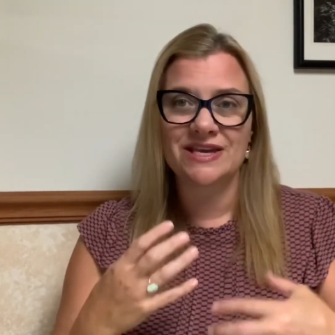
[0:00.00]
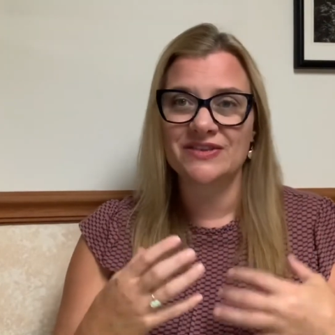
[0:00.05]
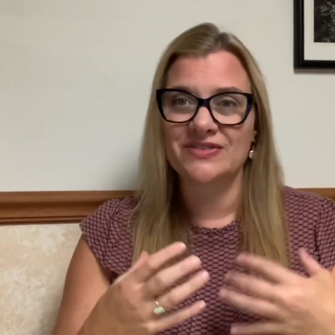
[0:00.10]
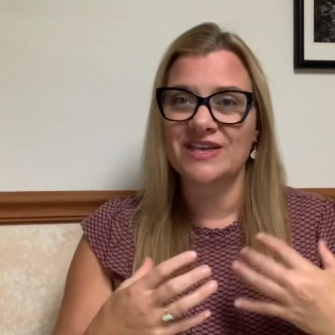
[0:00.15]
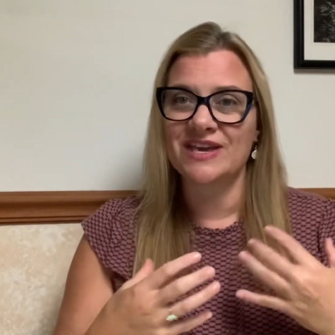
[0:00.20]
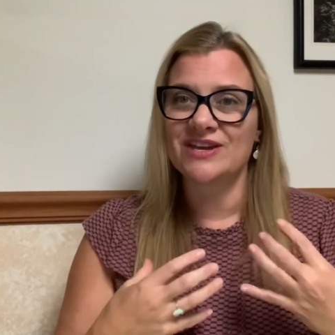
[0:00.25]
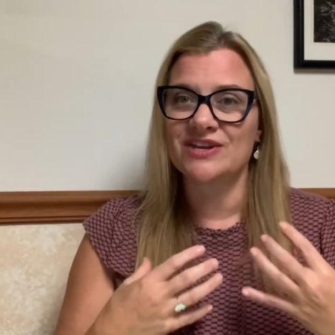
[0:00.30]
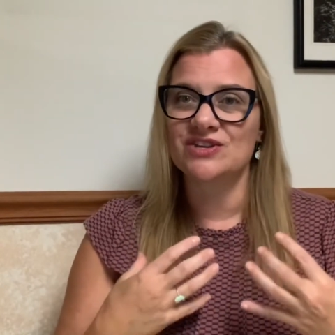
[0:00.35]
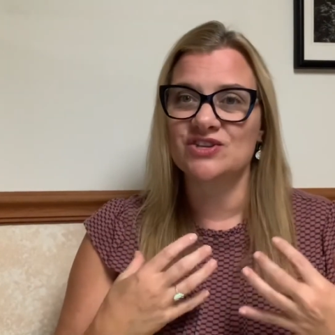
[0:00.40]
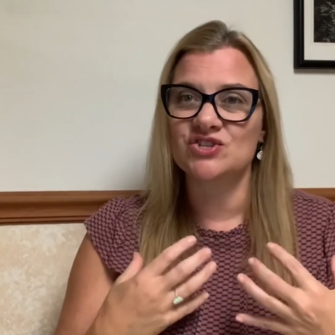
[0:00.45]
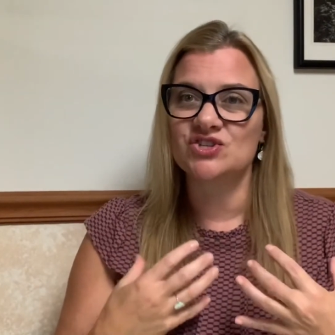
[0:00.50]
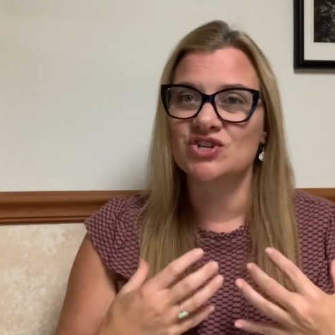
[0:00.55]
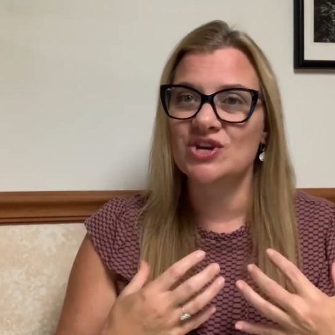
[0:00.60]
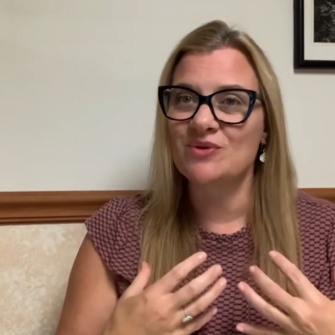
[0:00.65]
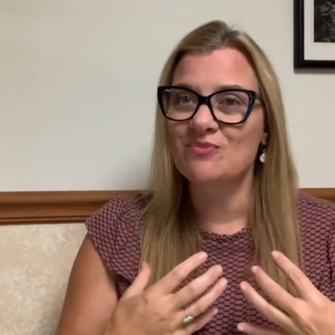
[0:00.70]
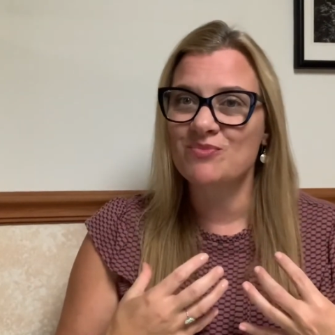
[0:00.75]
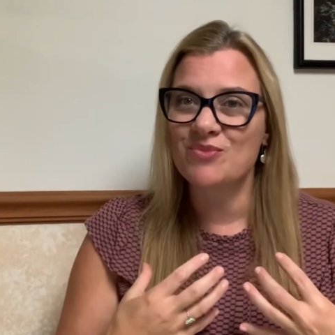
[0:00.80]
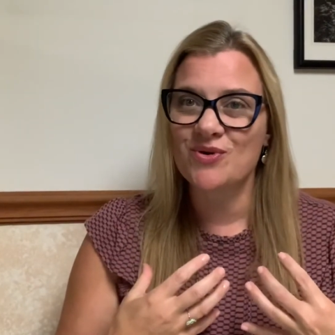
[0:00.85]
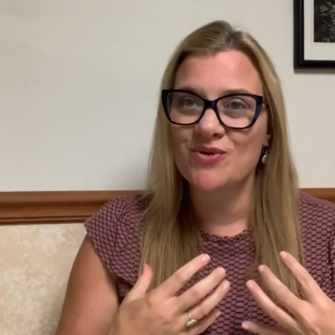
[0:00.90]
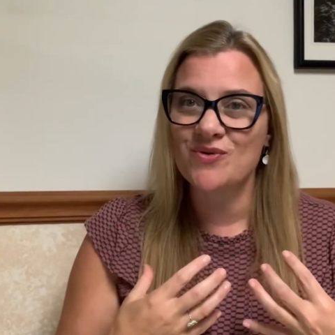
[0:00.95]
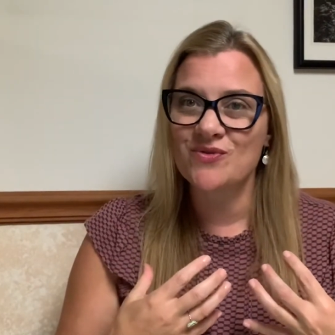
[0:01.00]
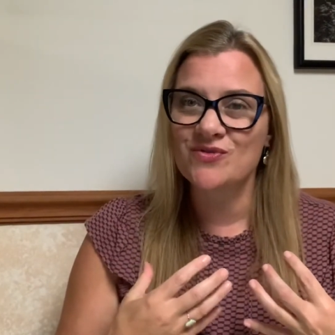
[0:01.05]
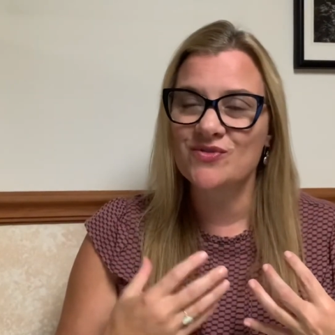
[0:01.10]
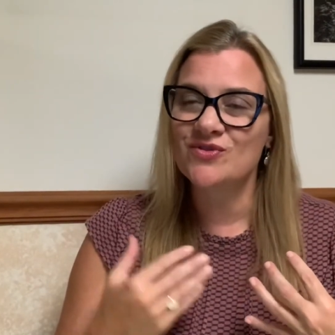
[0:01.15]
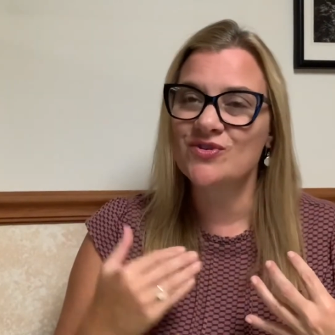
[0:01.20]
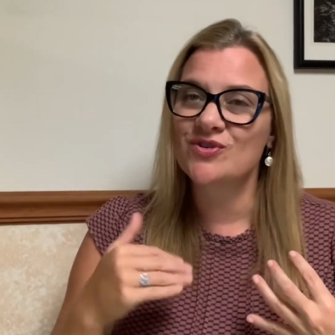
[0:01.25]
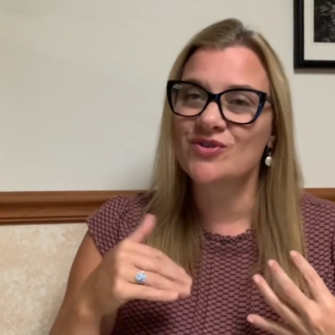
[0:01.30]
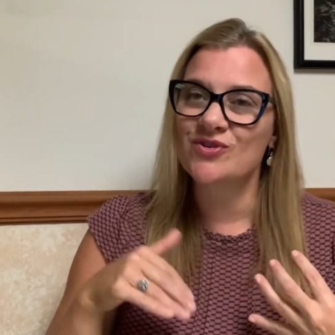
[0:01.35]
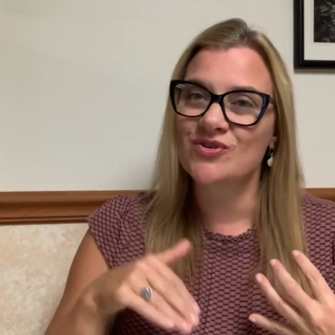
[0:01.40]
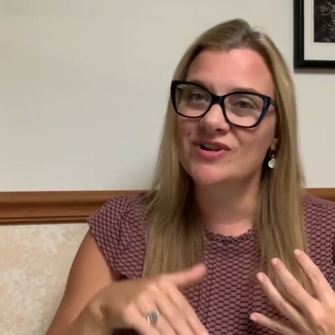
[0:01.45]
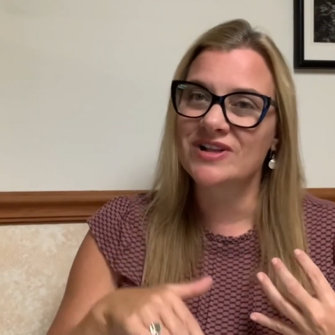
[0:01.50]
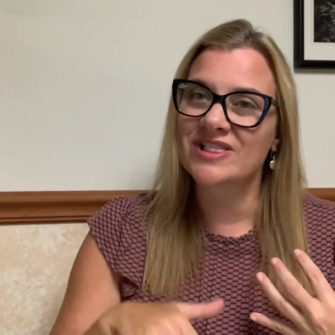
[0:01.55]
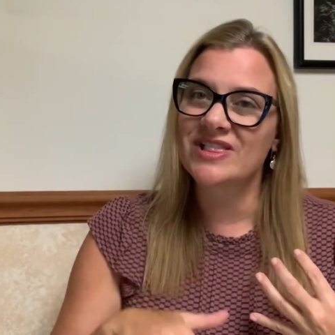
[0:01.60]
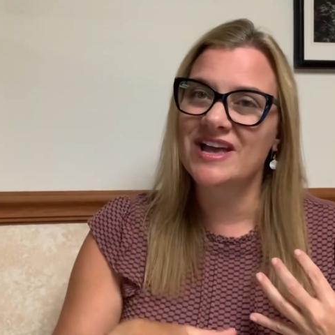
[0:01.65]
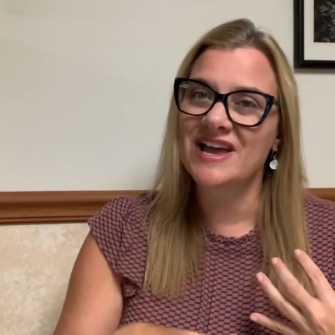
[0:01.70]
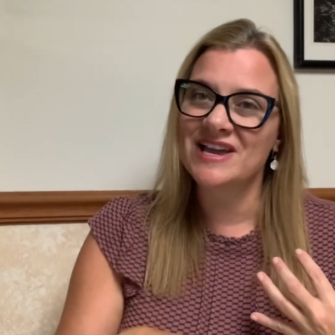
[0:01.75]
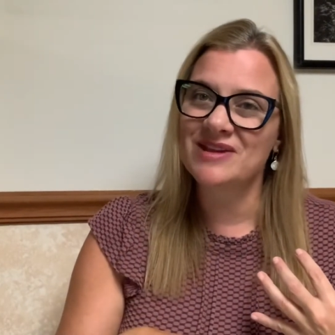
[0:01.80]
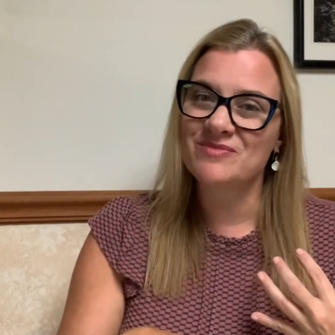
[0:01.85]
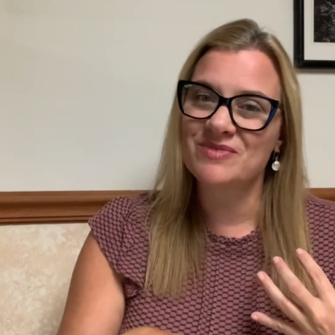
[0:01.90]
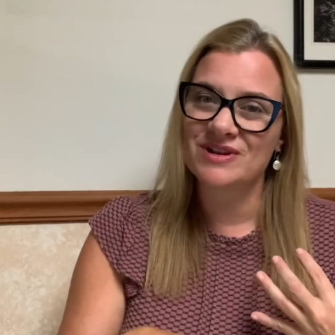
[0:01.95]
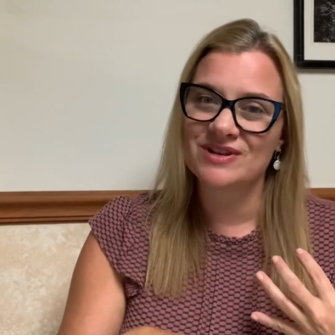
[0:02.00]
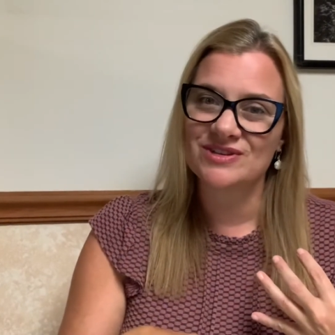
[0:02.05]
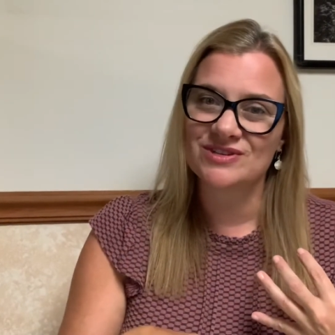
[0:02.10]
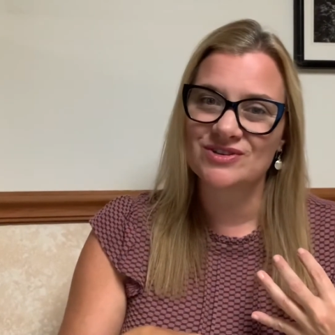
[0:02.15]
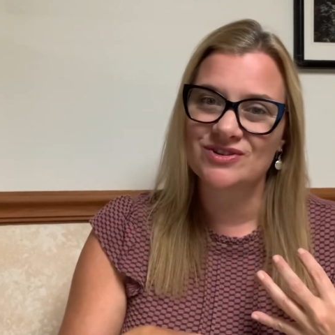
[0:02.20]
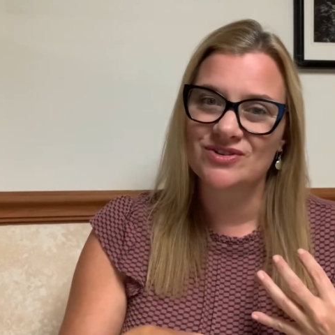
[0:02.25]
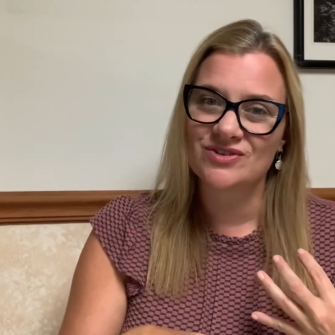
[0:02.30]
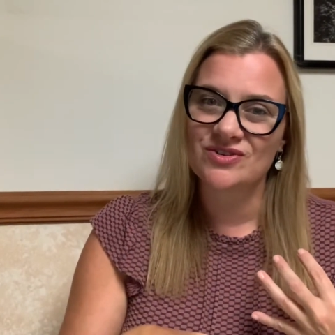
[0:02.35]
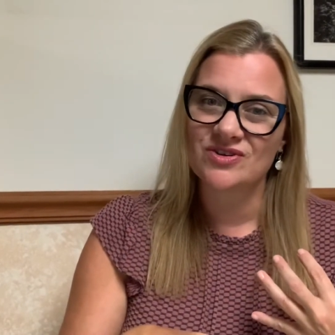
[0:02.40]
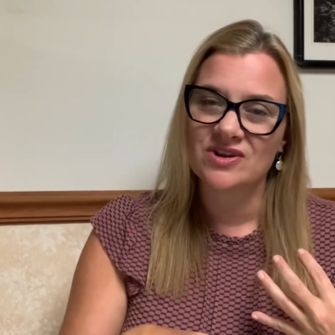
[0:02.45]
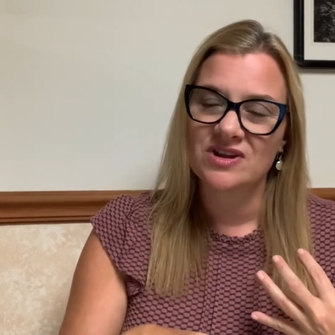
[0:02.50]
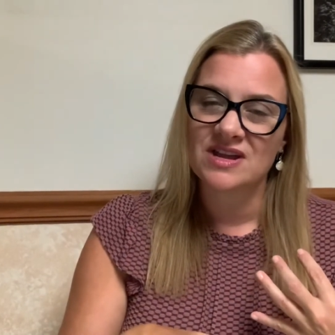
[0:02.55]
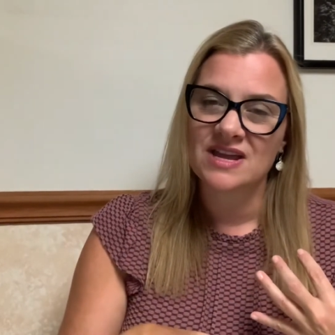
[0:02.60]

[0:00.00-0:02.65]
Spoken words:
they can jump over or climb under.